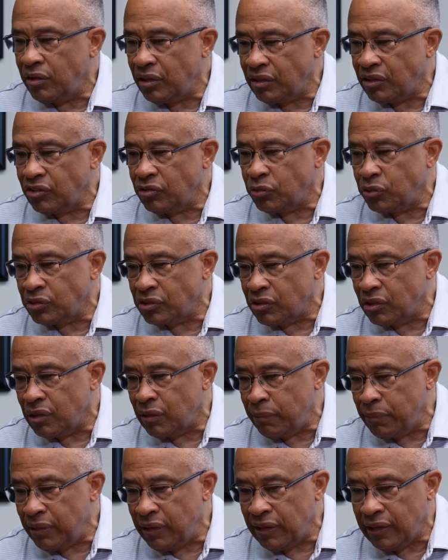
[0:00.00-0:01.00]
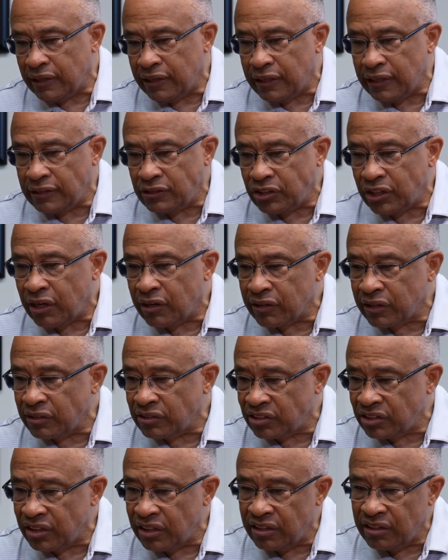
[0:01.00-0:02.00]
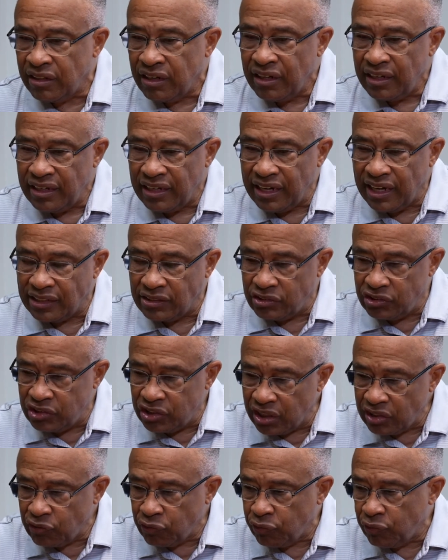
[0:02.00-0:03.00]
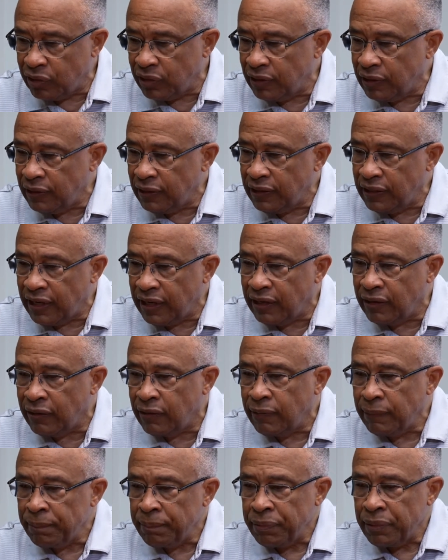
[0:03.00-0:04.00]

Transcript: that this was going to be a child care center, not just for Yale,